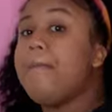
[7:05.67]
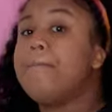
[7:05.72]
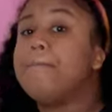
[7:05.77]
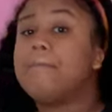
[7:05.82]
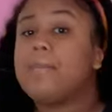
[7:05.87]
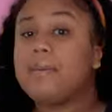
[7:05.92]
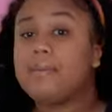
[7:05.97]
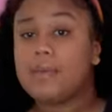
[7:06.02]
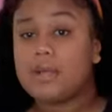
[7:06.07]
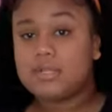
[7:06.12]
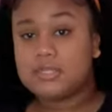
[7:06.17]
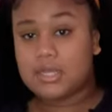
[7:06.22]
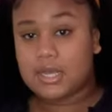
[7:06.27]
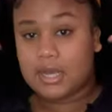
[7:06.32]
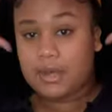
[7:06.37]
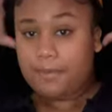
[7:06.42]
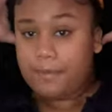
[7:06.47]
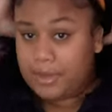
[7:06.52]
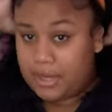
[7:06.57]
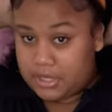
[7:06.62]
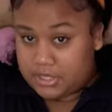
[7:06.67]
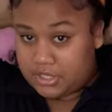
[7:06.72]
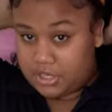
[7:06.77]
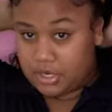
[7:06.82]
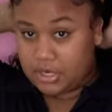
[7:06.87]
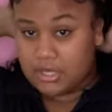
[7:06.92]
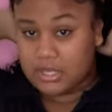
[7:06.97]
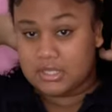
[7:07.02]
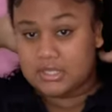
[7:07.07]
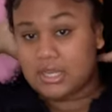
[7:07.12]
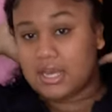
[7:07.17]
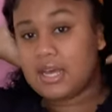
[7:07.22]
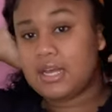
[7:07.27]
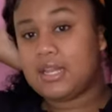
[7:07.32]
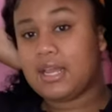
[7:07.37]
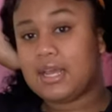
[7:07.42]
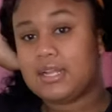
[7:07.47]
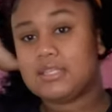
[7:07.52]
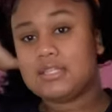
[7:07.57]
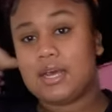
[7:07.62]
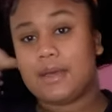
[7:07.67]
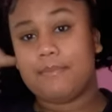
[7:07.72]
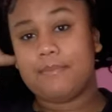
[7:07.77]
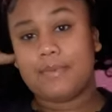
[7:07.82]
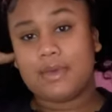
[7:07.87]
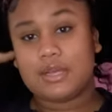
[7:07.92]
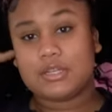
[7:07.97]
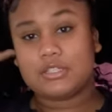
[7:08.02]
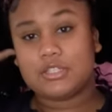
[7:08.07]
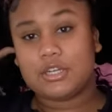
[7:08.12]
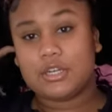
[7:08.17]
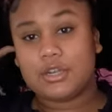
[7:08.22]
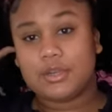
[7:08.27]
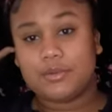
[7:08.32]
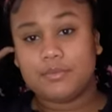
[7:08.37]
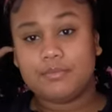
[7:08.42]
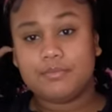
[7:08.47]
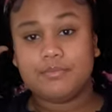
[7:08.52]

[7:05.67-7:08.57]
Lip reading: Maybe I'll take a picture and it's like a nighttime picture.